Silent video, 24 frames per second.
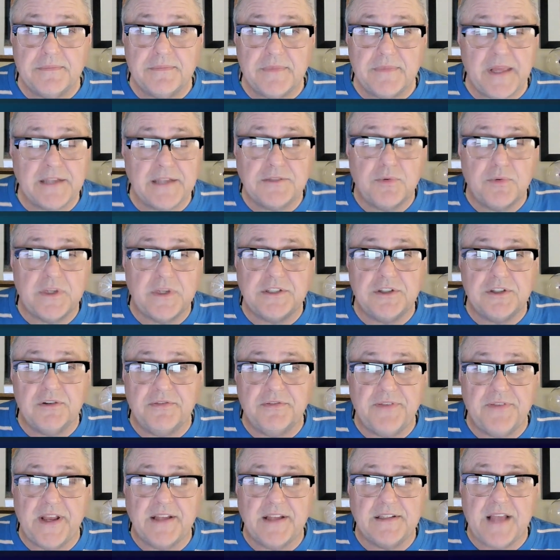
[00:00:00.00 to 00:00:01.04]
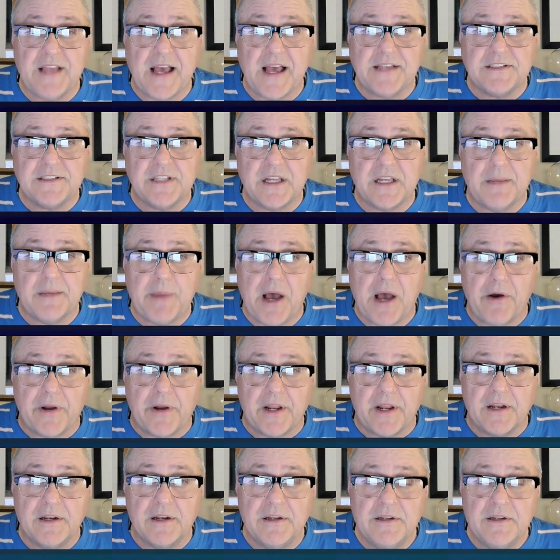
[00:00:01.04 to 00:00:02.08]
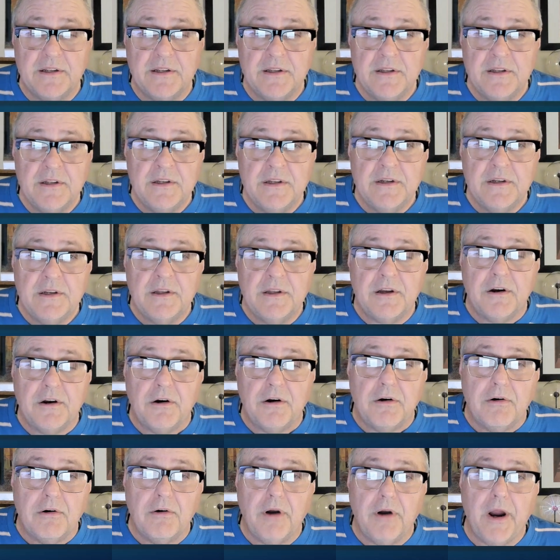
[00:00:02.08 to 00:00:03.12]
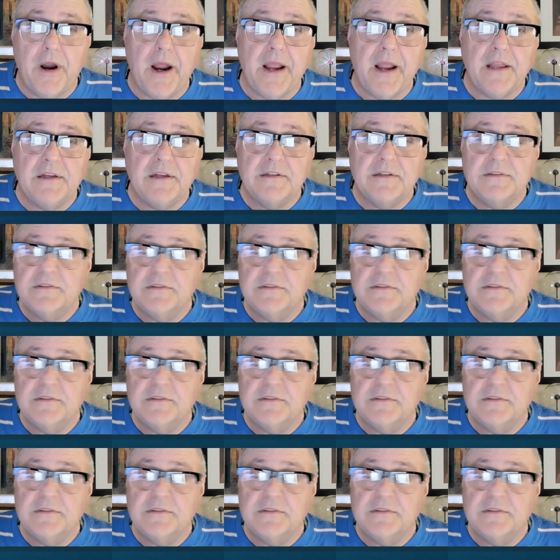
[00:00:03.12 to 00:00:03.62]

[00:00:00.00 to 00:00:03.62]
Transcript: That's what's so fantastic about it, right?